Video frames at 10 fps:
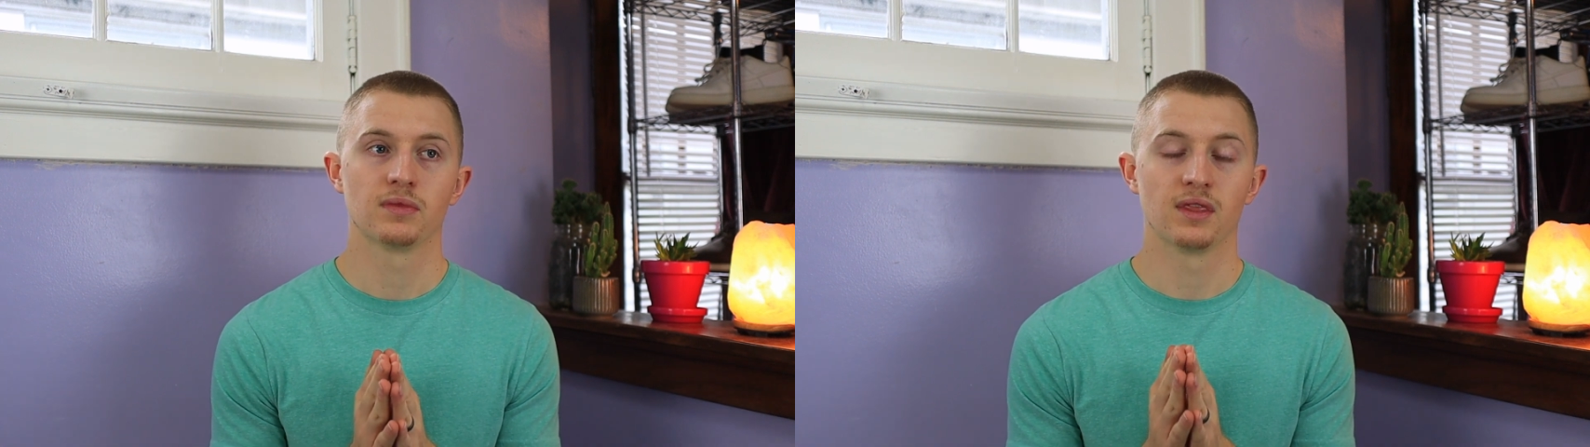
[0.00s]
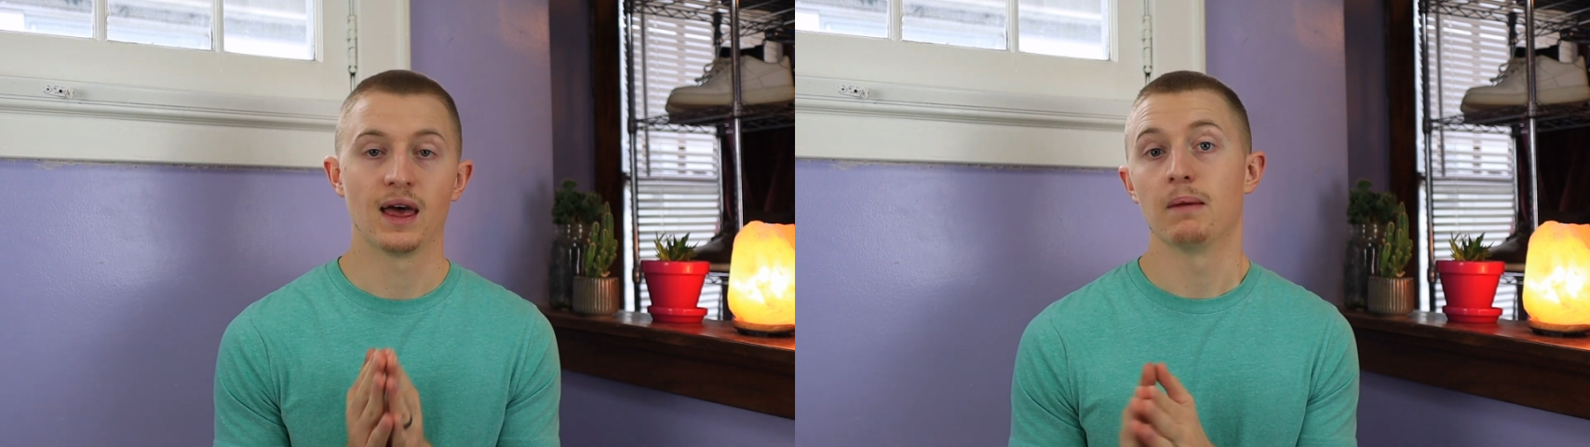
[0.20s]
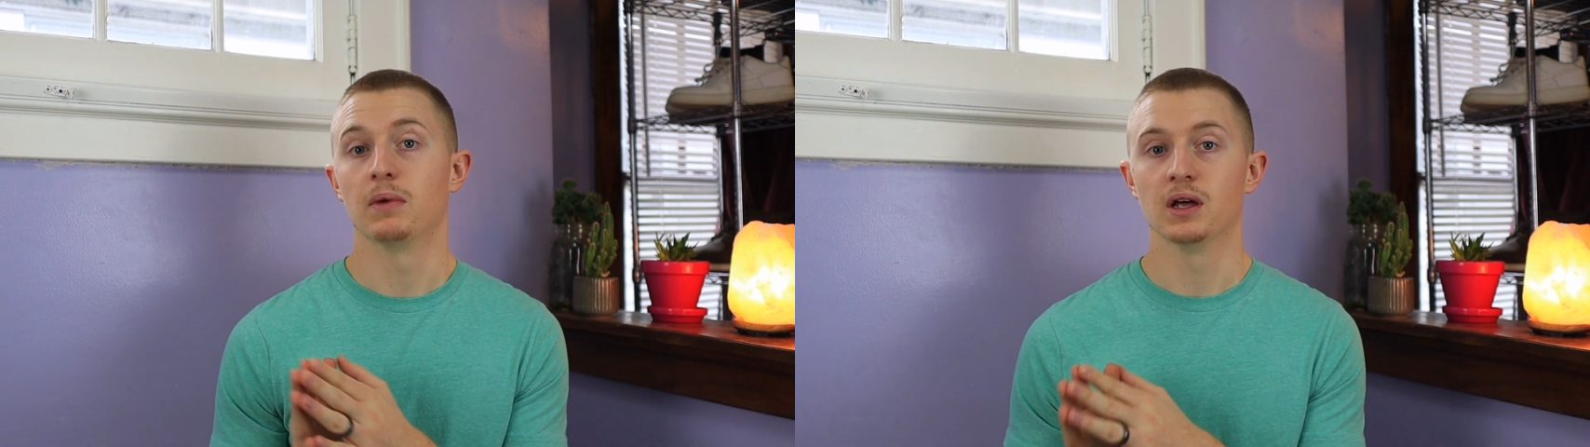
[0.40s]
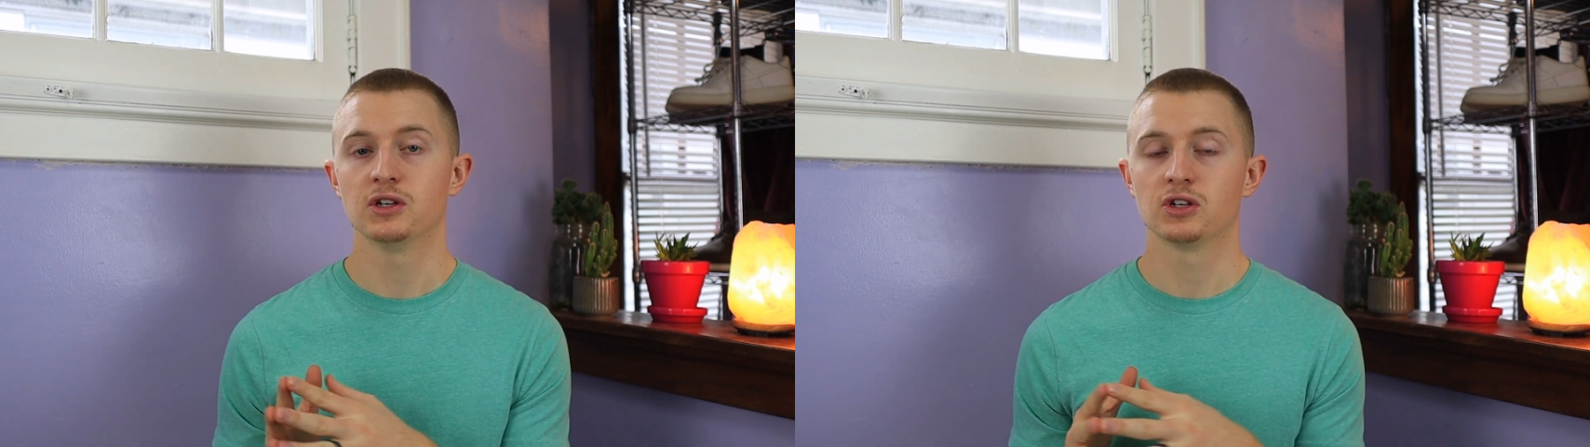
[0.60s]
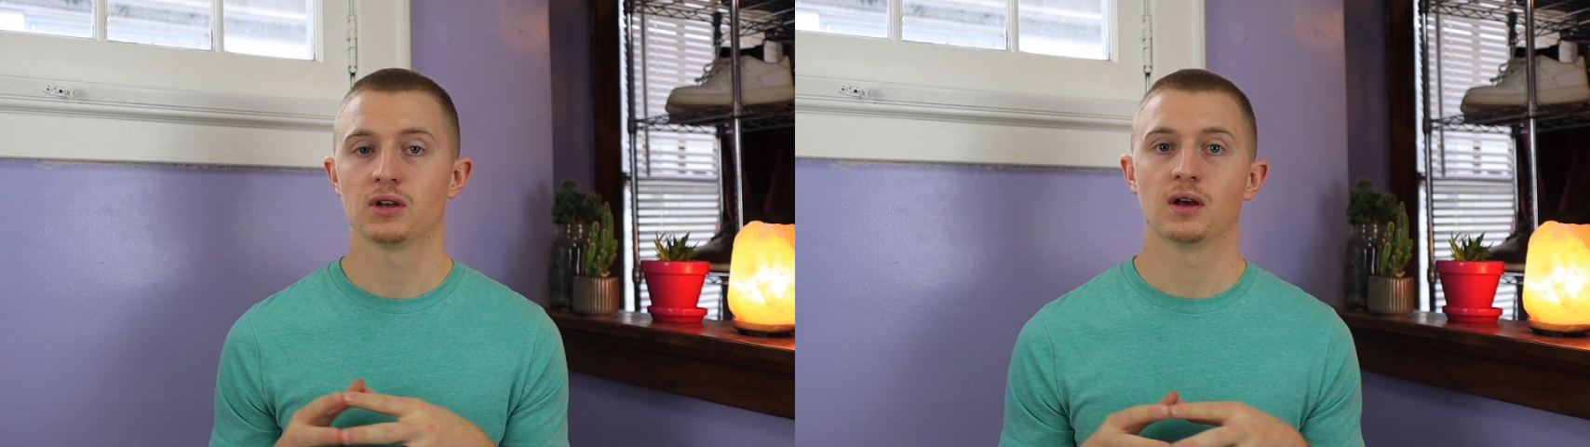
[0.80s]
that
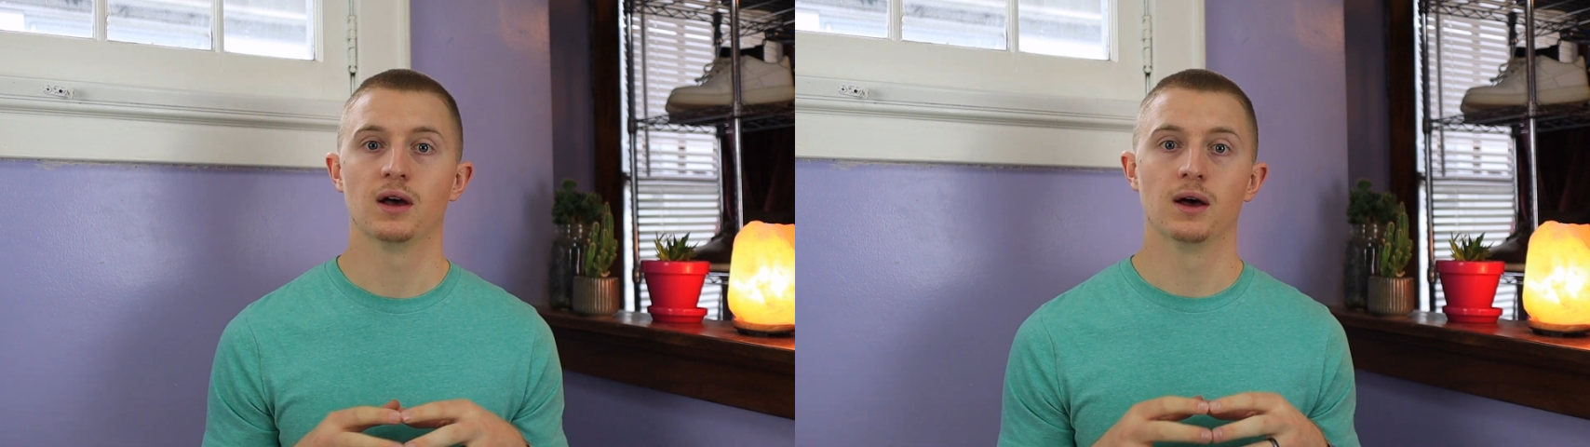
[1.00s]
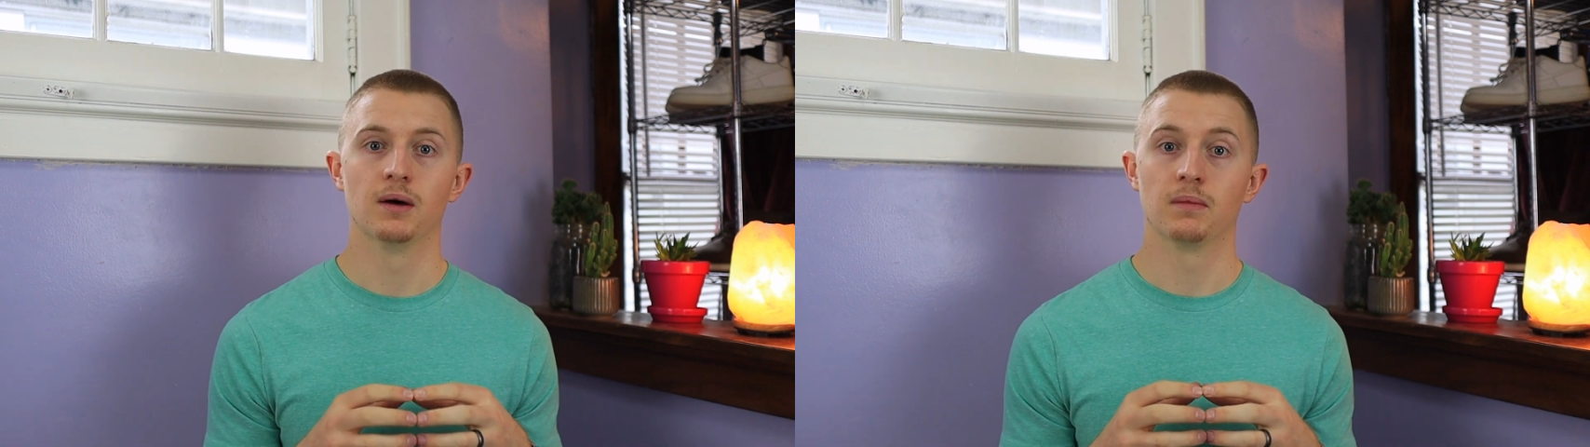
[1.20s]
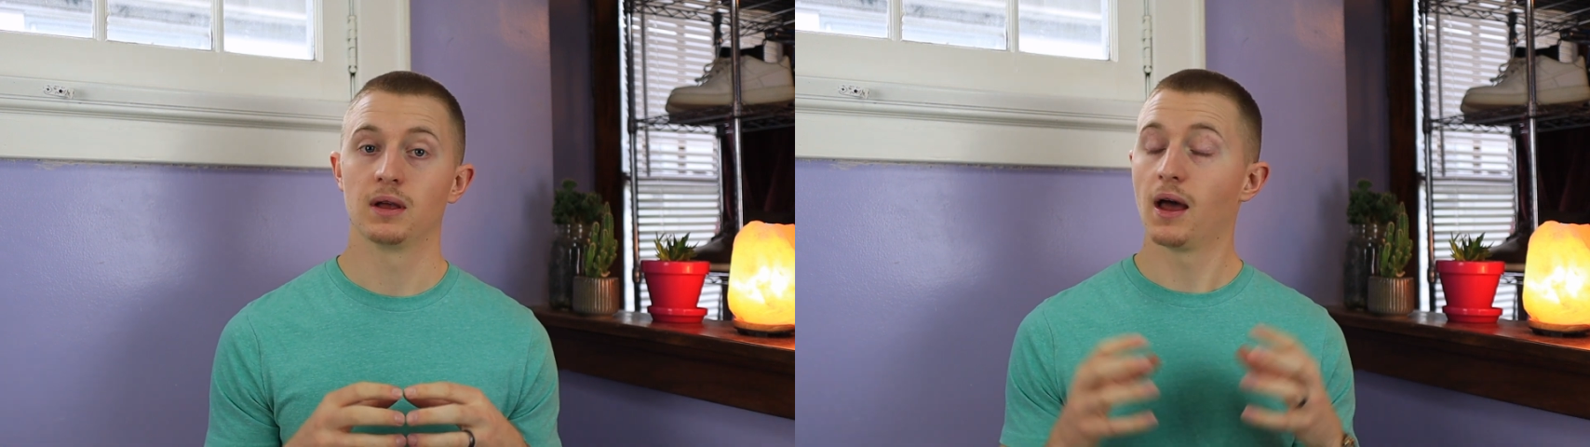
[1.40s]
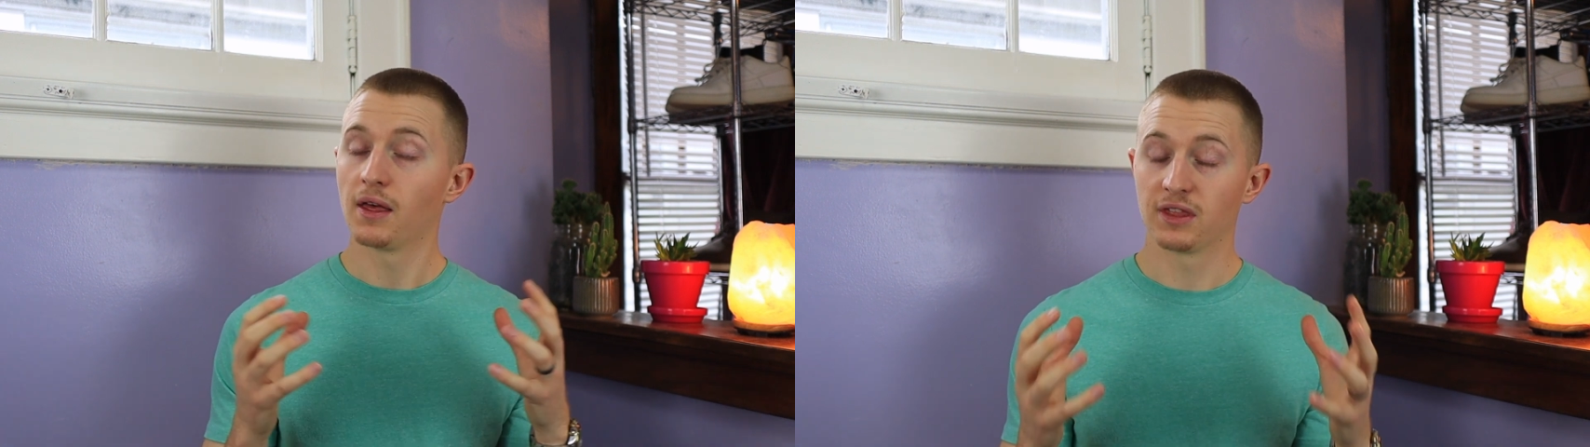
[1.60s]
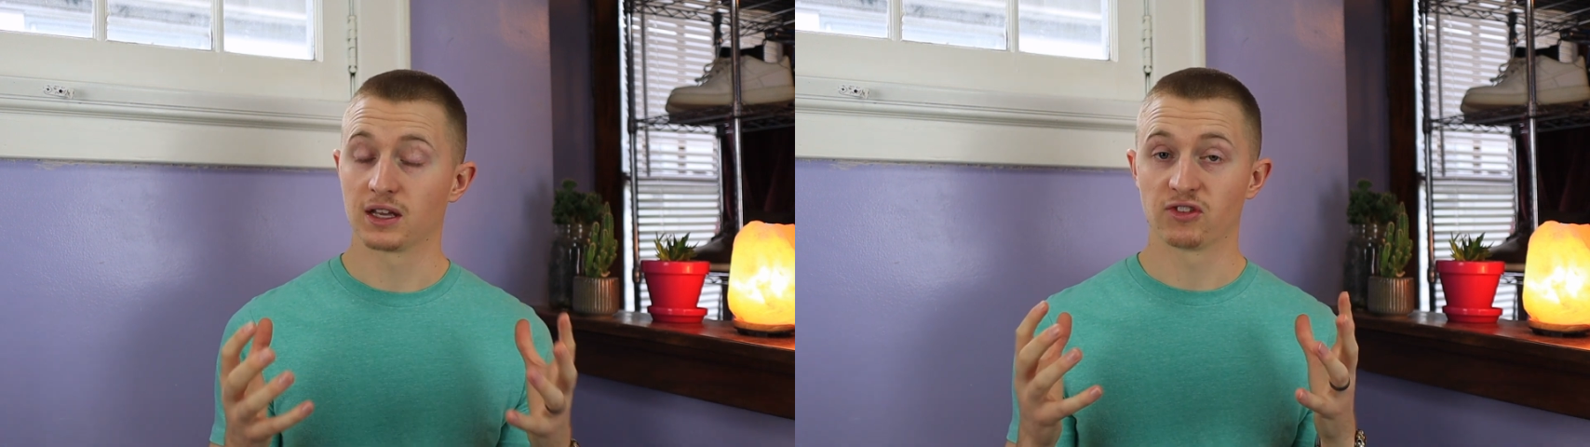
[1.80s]
much.
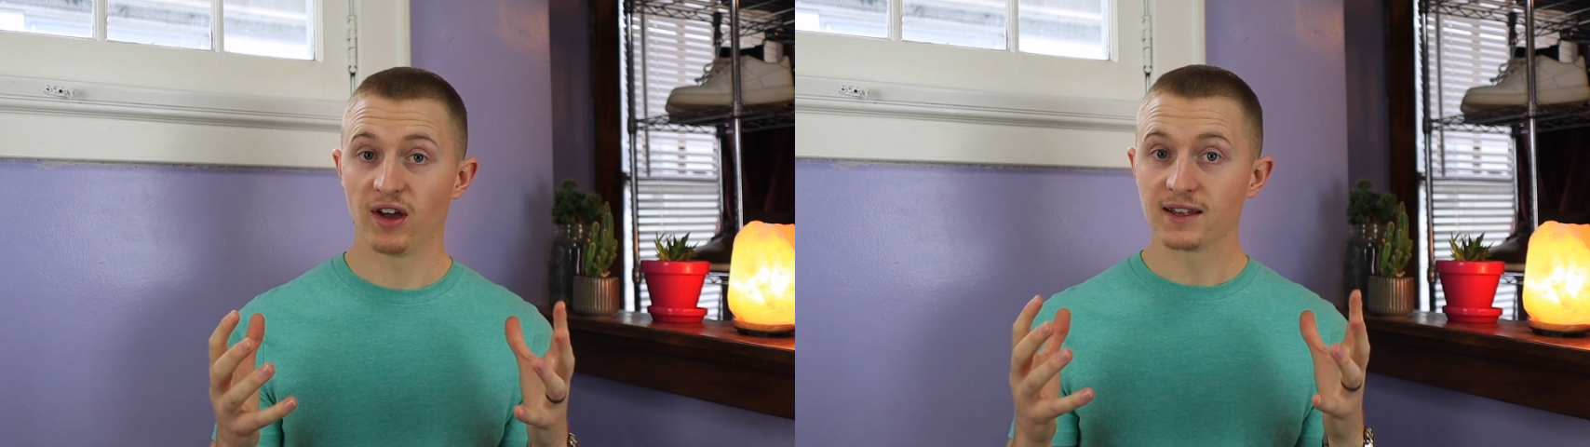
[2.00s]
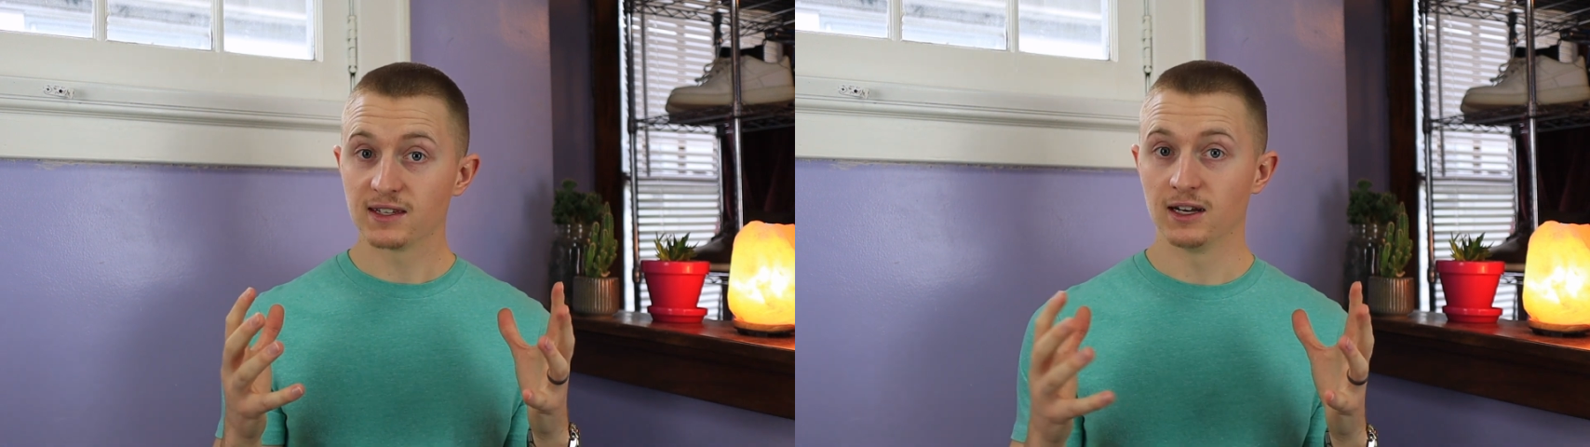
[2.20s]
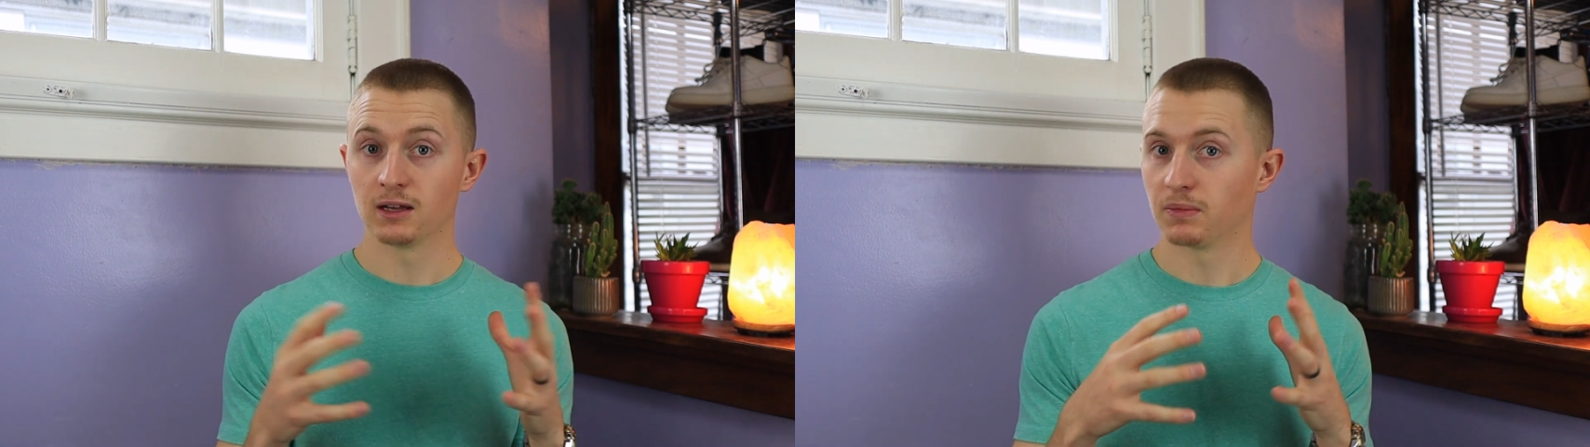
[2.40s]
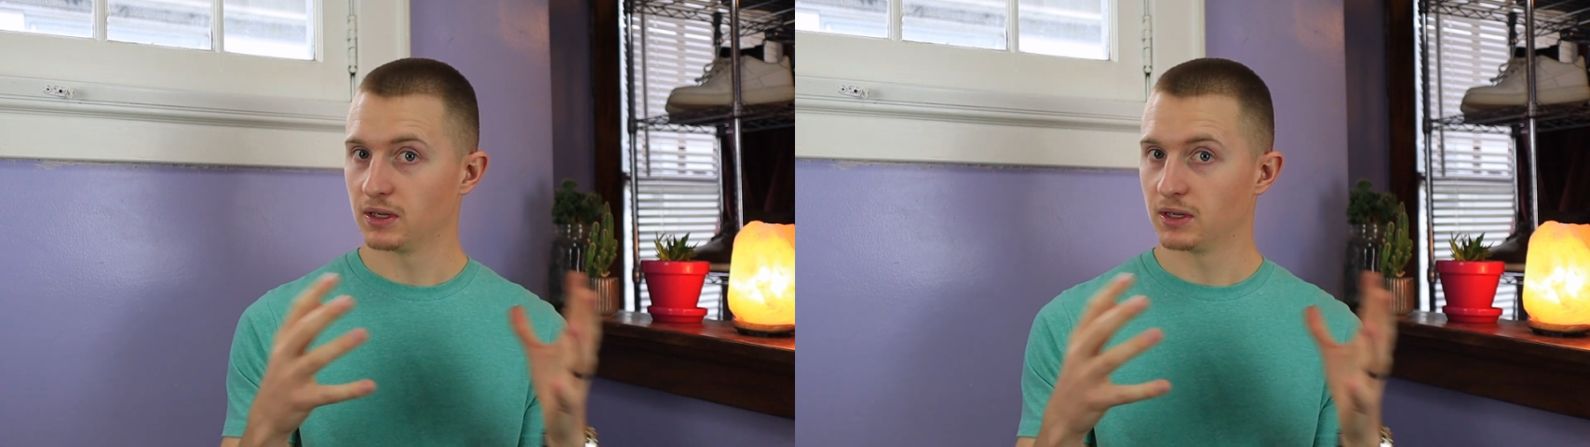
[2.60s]
I think it's fascinating,